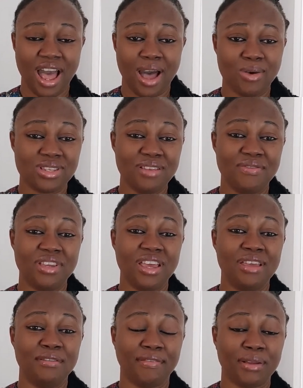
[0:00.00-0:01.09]
I was living here,
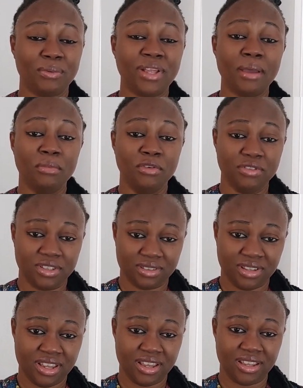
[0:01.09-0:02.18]
in fact, when I moved
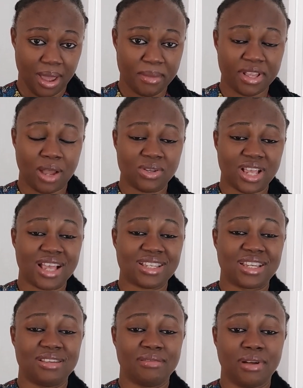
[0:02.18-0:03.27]
here, I mean, I was
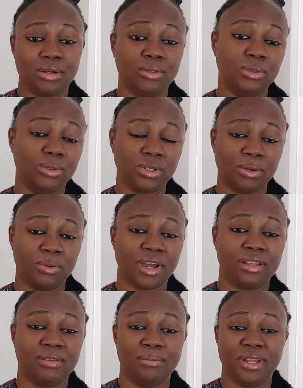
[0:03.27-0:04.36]
asking around, oh, okay, what
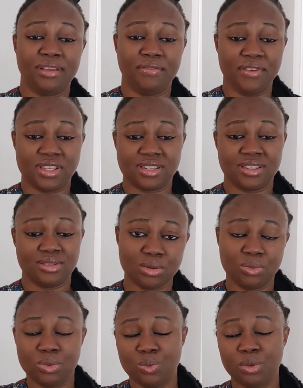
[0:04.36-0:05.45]
kind of benefits
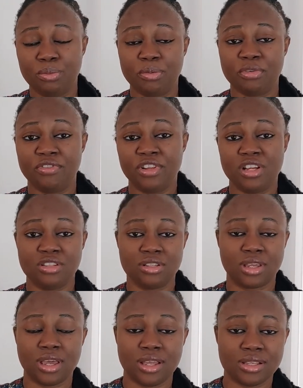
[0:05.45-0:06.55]
we'd be privileged to
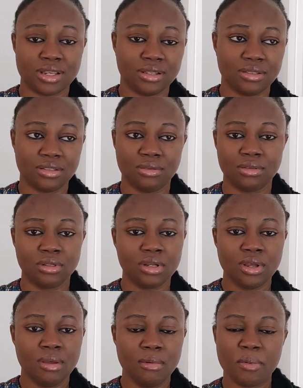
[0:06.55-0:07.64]
get, and you know,
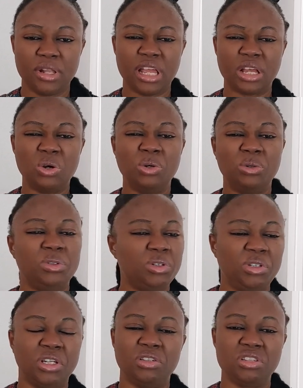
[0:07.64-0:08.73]
people were like, oh no,
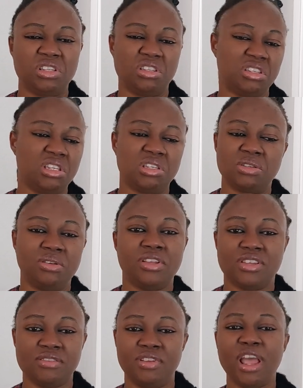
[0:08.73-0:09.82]
you're not citizens, so it
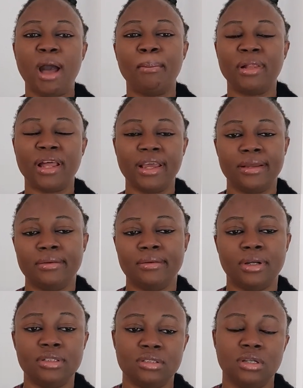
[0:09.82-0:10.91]
doesn't really apply at all.
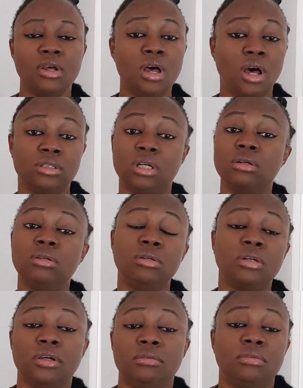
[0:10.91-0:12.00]
And other, oh
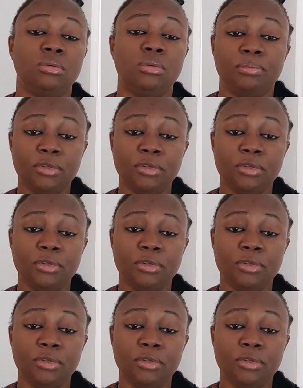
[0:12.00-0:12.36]
okay, no